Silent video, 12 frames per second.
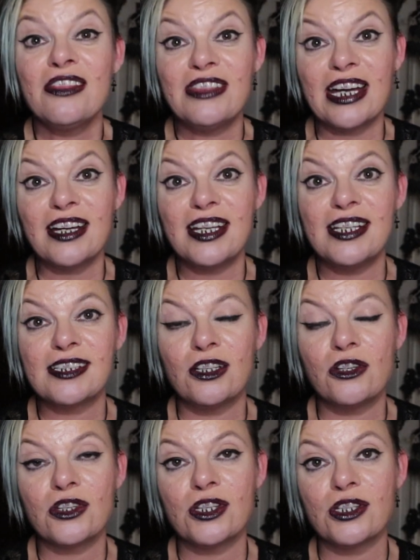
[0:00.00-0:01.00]
That is
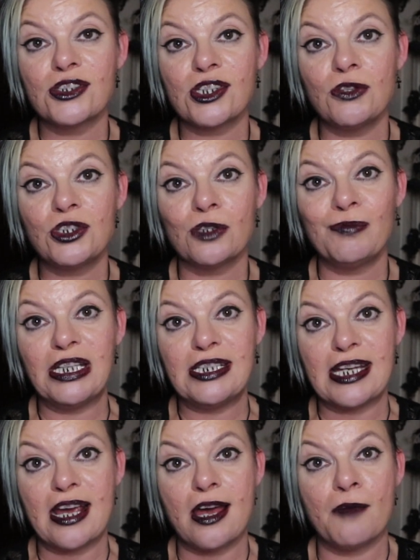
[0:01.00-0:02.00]
another social
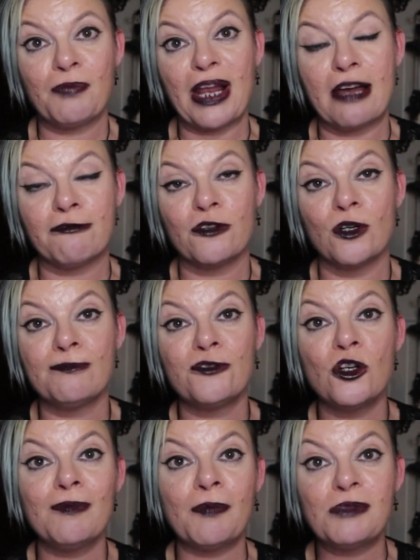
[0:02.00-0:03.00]
media platform
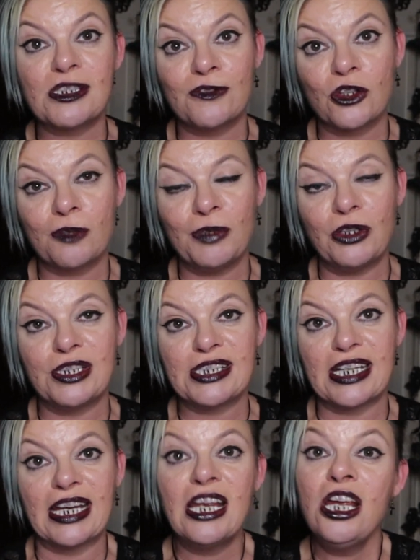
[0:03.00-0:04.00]
for members of the
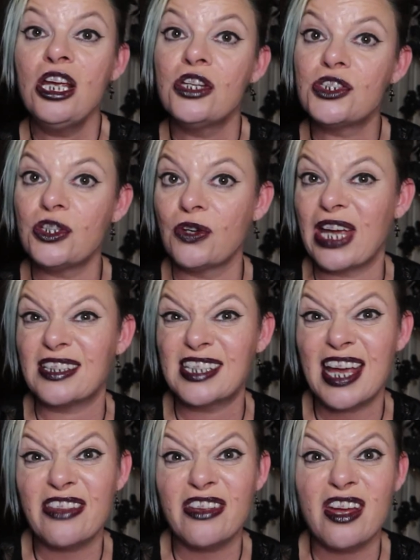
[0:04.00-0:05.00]
community to get
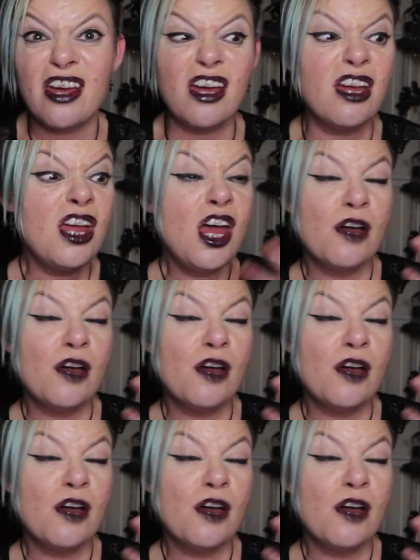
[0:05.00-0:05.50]
together,